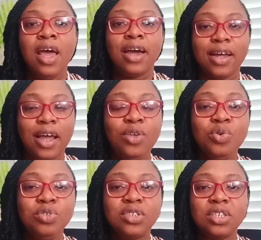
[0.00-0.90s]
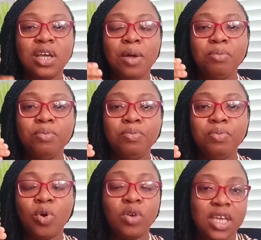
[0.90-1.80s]
Can I use,
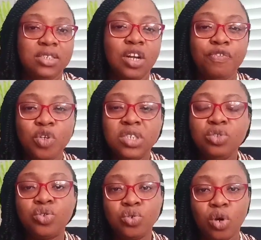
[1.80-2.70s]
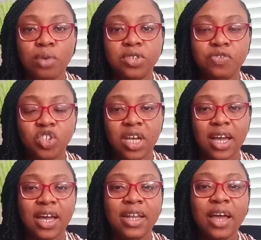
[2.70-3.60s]
okay, instead of using 2 cups of
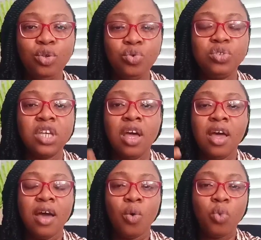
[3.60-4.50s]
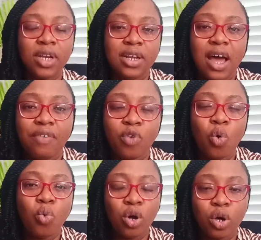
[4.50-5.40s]
sugar, can I use 1.5
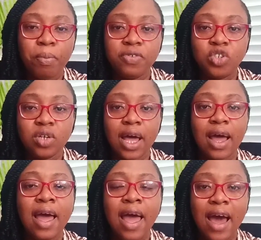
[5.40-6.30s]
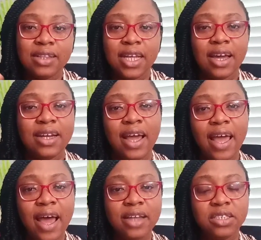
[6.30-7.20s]
or 1 cup of sugar? And then can I
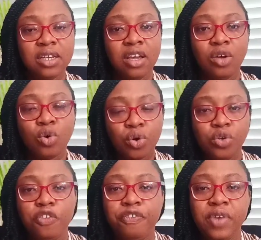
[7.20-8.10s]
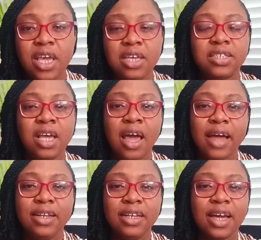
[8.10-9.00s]
add coconut flakes?
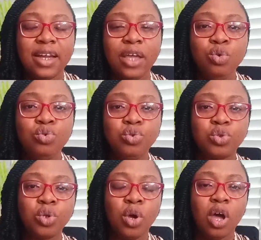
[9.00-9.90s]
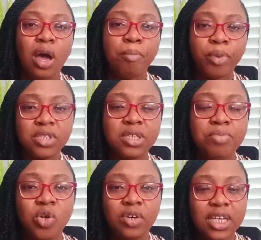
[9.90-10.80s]
And then can I use
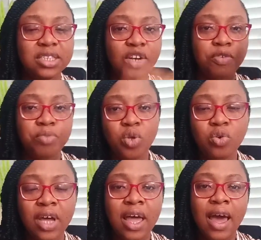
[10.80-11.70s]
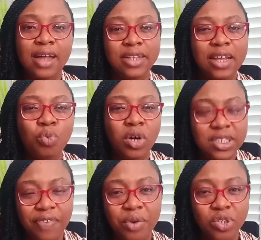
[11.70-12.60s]
buttermilk instead of milk? And then what
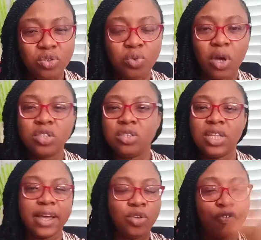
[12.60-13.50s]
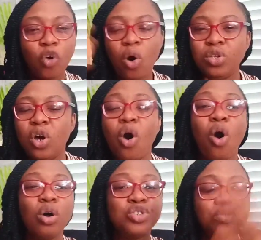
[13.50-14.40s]
if I reduce, like you're
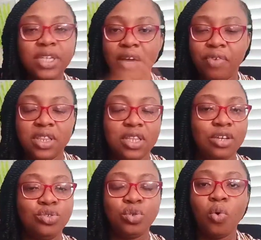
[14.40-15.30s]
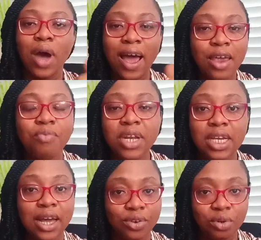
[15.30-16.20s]
altering everything? So I really
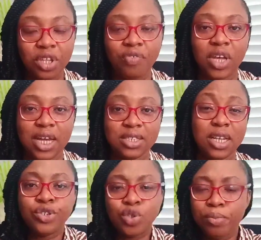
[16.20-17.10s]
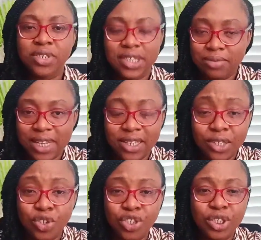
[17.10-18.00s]
cannot give you an answer. So most times I
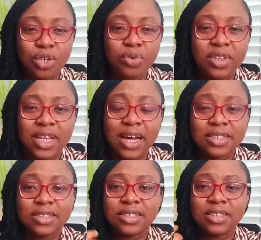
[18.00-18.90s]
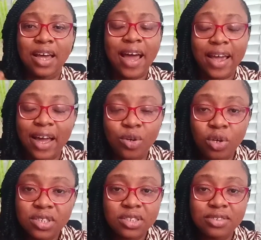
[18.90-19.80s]
either just tell you that I cannot